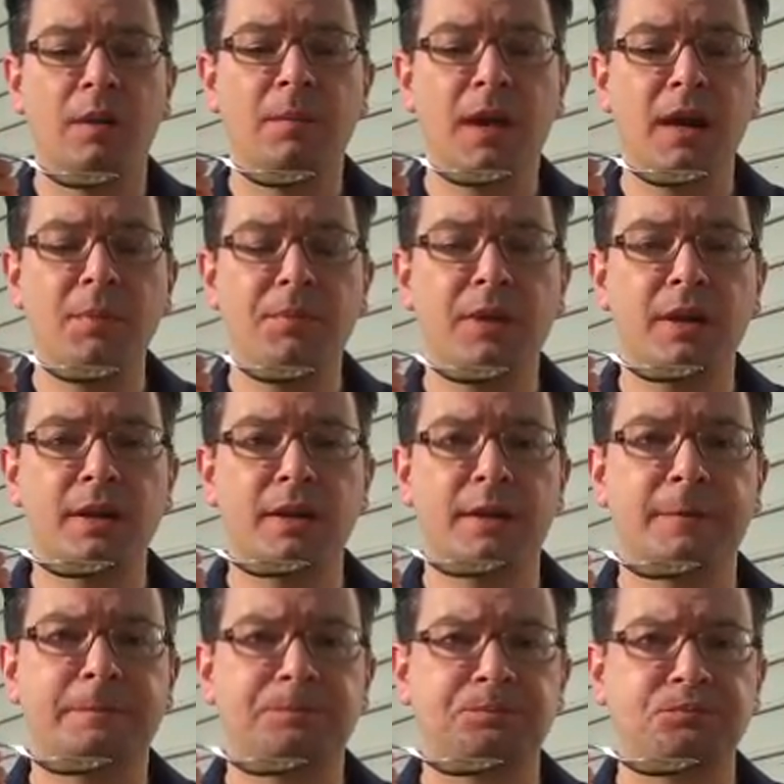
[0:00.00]
in my
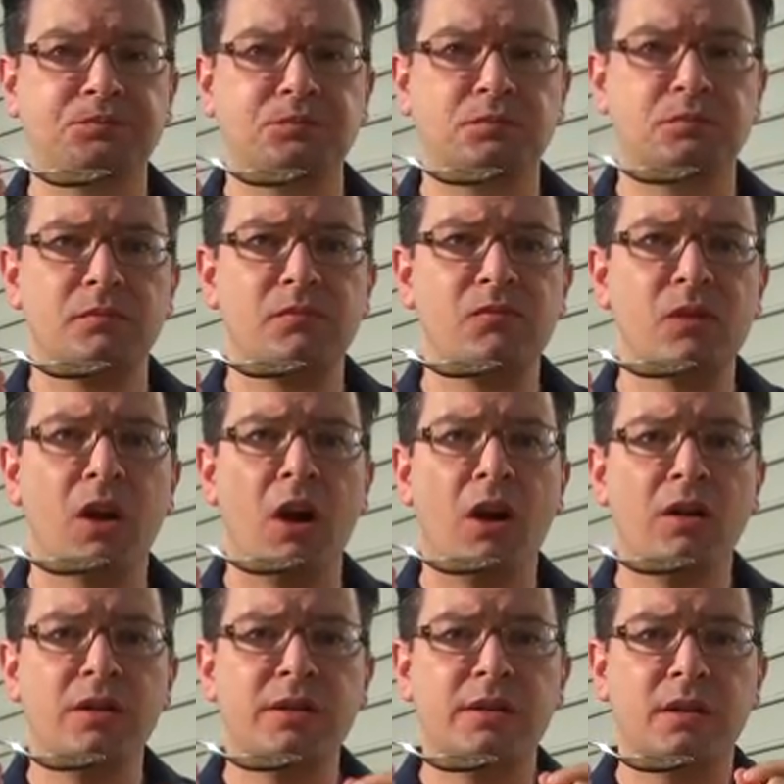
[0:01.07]
opinion,
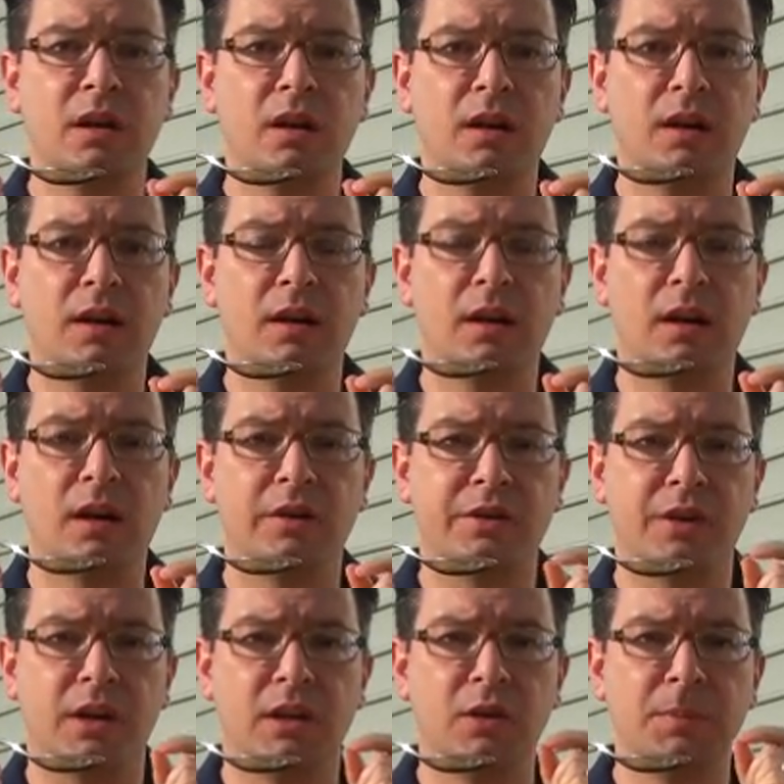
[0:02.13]
ours are
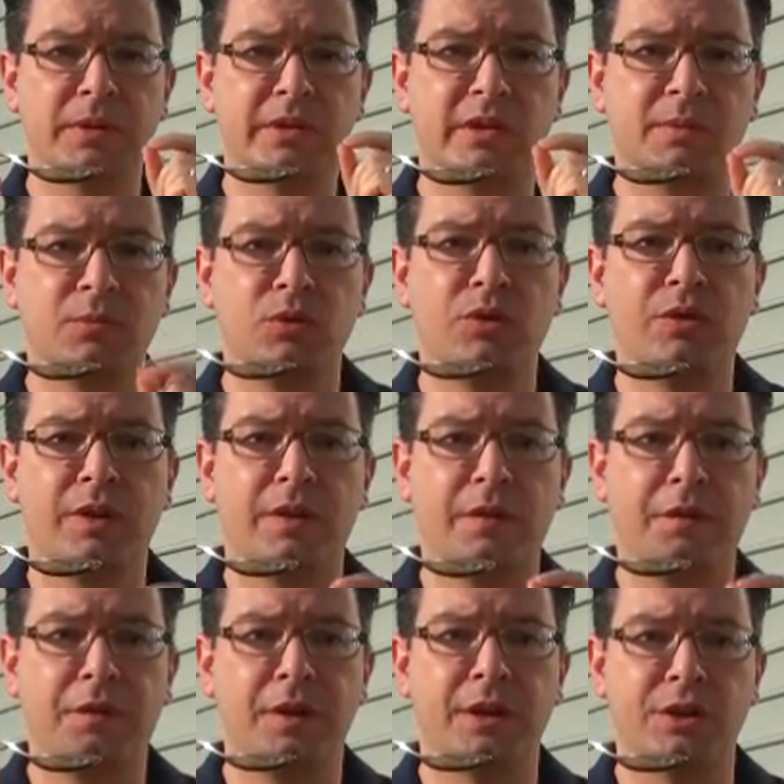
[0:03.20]
a little bit smoother on the
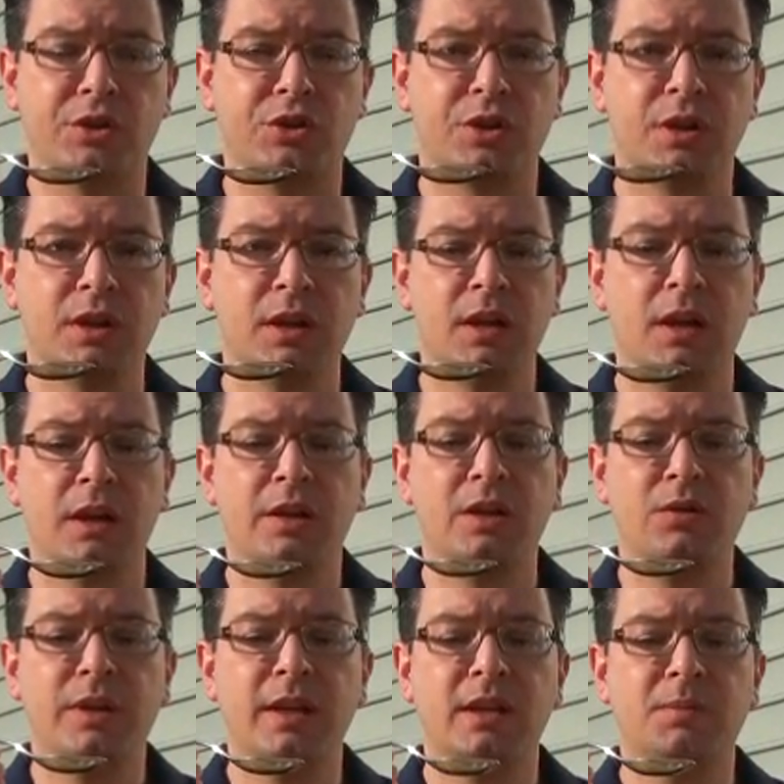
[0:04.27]
finish.
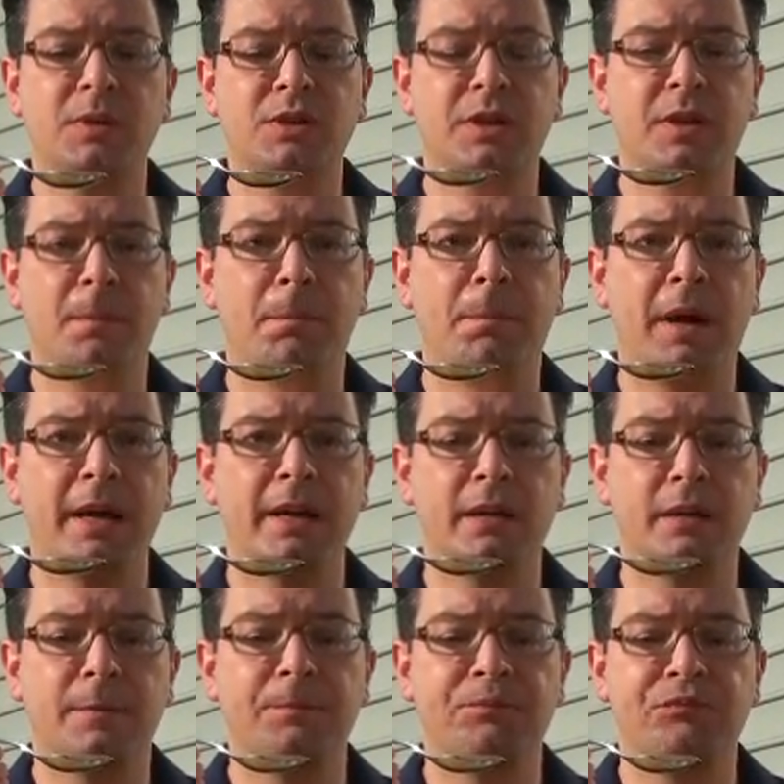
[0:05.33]
You don't get as much of the
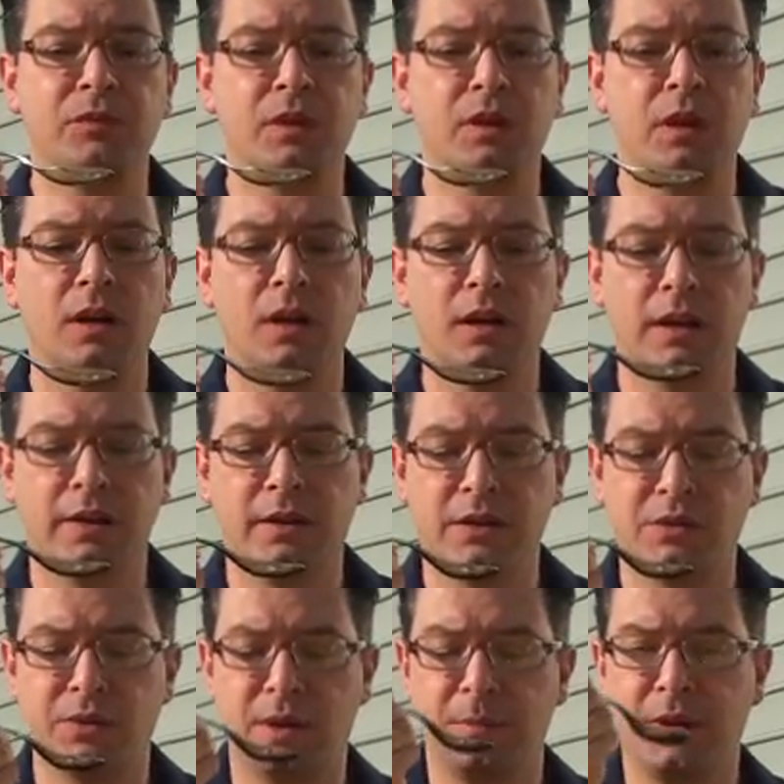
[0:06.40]
bite. Like
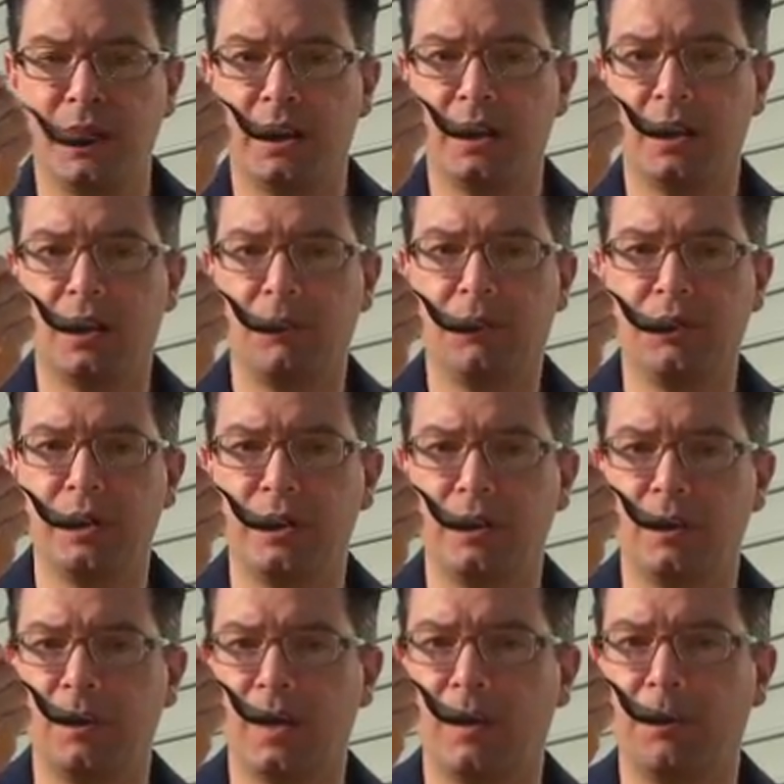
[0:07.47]
this one, I'm getting a pretty
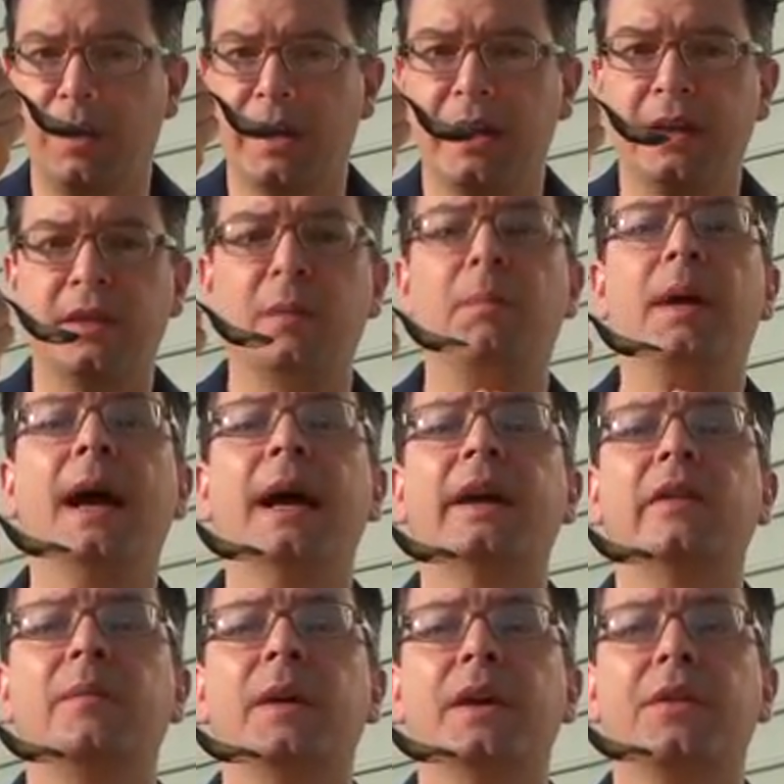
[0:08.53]
good amount of bite in the
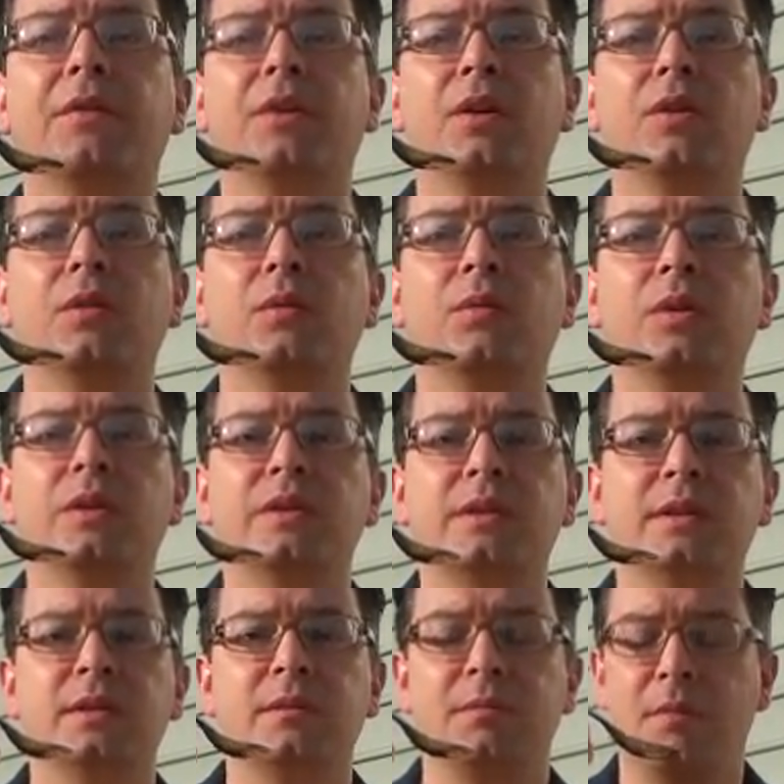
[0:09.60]
back of my throat,
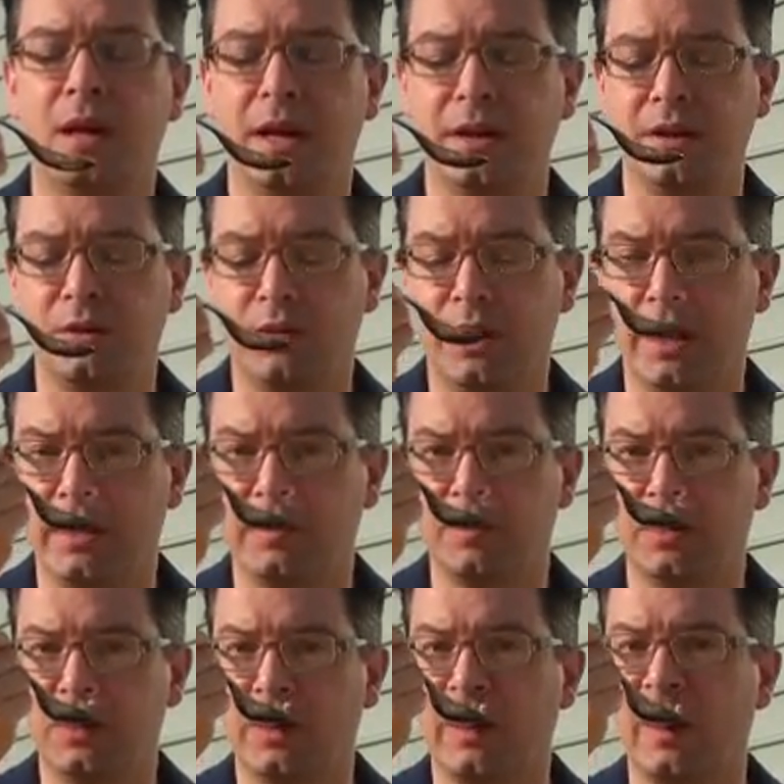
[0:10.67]
whereas in mine, you don't get as
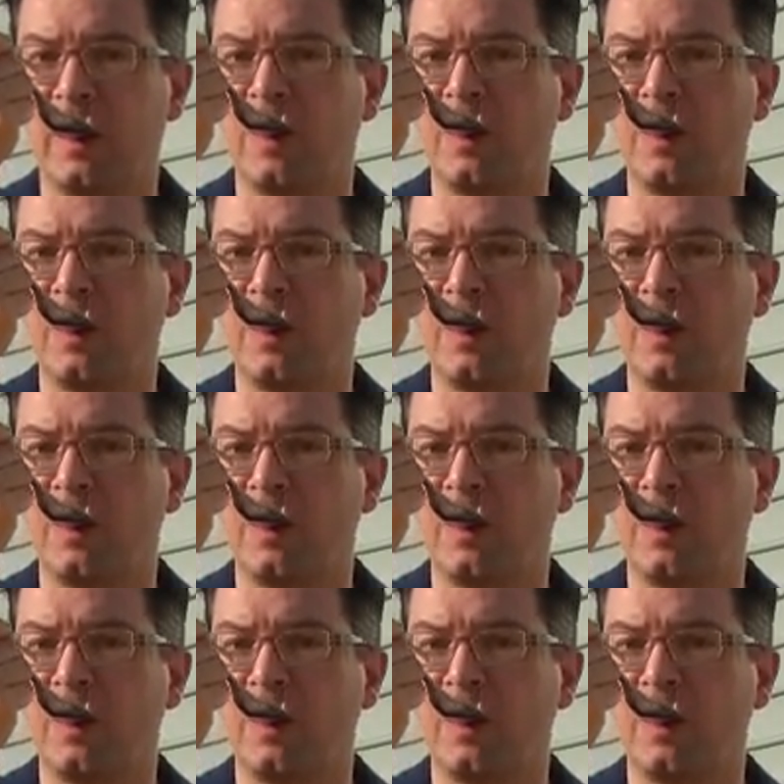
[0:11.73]
much of